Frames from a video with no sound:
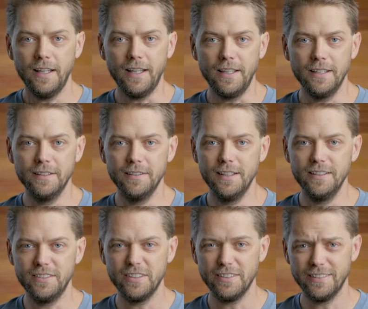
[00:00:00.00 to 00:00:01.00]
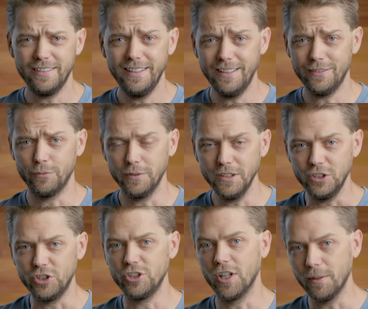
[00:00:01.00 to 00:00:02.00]
And it's just, it's a really
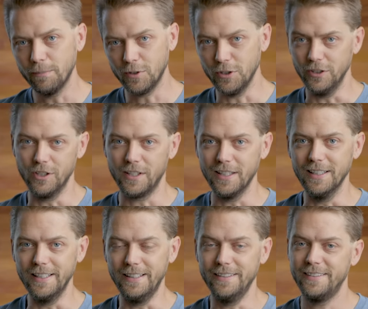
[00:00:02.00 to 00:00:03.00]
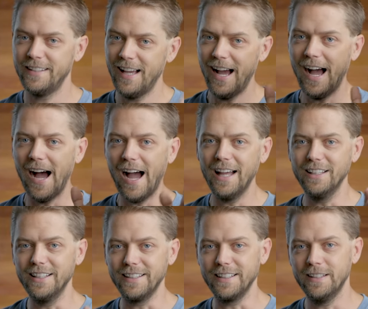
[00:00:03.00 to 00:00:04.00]
sharp, good looking lens. I
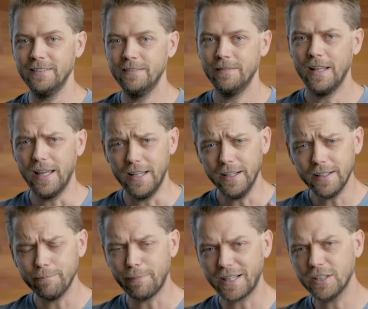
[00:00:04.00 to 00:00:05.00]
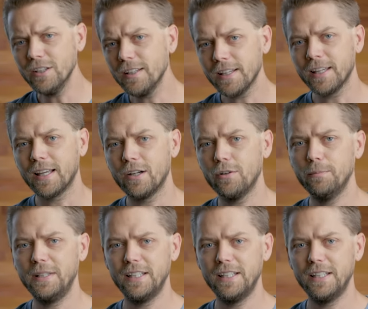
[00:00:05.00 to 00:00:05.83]
like it. And by good looking, I don't